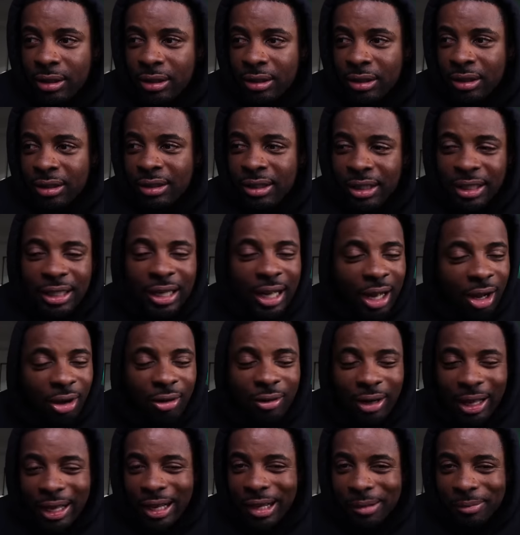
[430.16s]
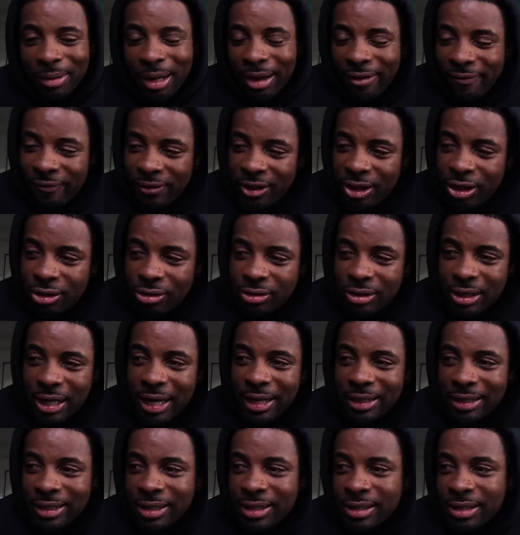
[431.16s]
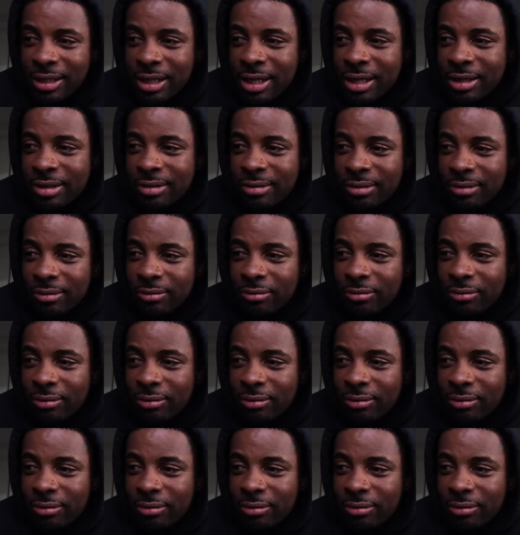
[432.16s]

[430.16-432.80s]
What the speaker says: The thing I don't like about videos like this is